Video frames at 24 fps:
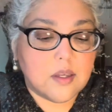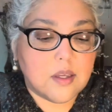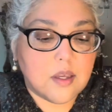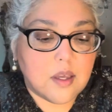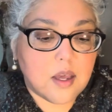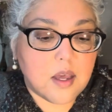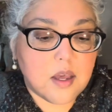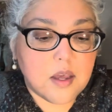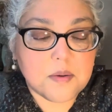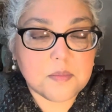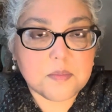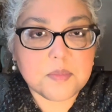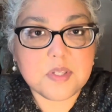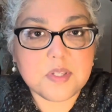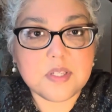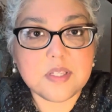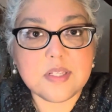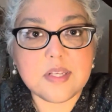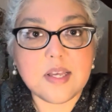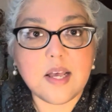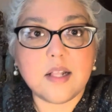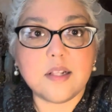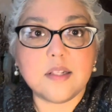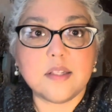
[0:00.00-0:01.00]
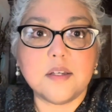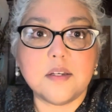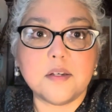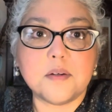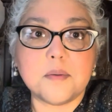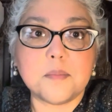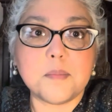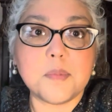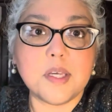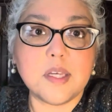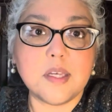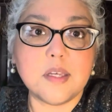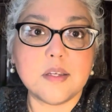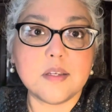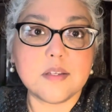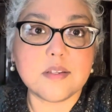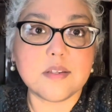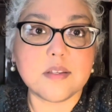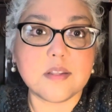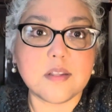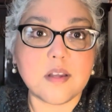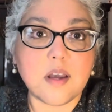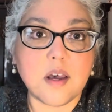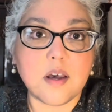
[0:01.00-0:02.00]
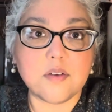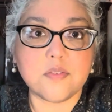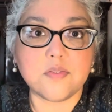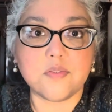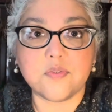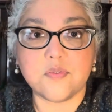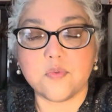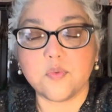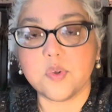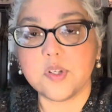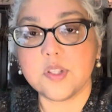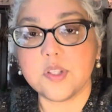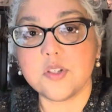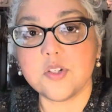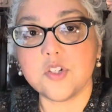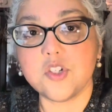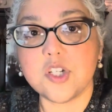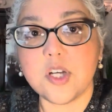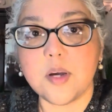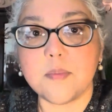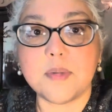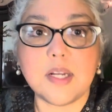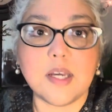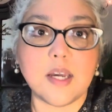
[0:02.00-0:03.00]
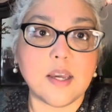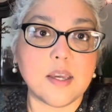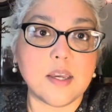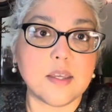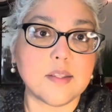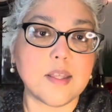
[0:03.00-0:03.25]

um, stellium stuff with Gemini.